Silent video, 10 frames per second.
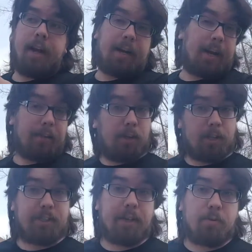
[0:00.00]
and I
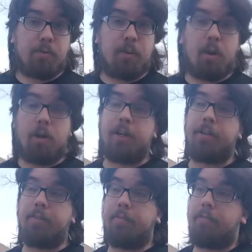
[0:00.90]
lucked out on
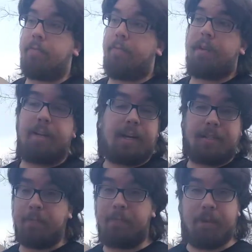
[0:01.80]
getting
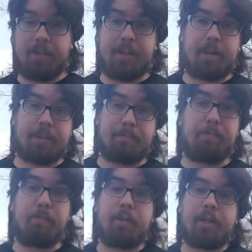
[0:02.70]
some fantastic
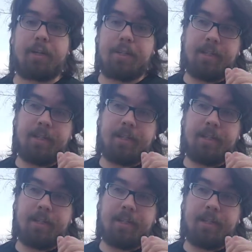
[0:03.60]
bootlegs.